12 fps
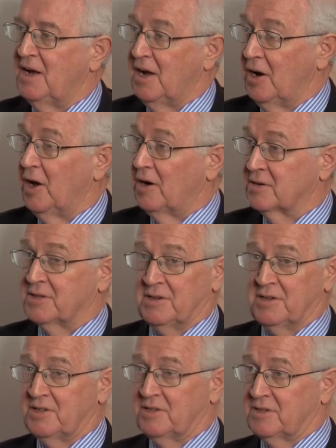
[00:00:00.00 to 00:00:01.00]
a lot
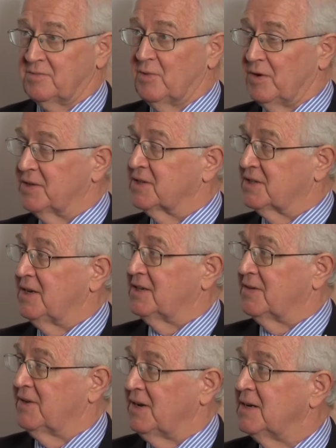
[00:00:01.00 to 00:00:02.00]
on just what the
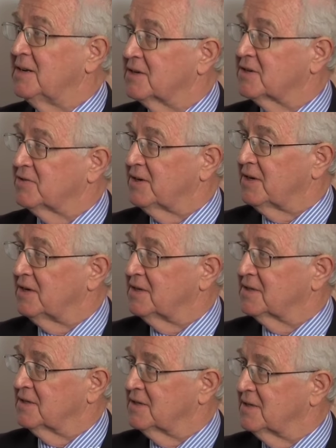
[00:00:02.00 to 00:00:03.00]
state of the industry
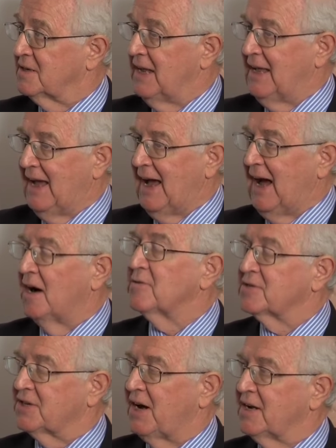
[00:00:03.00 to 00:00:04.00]
is and
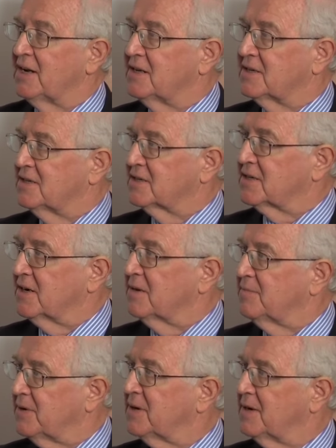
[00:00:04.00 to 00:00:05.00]
how tight it's going to
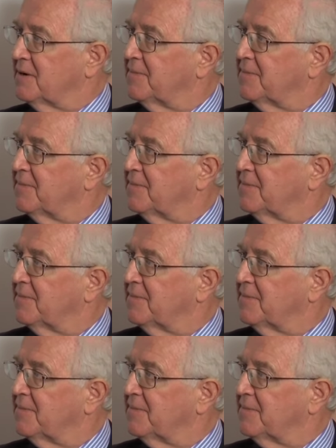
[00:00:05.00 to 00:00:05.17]
be.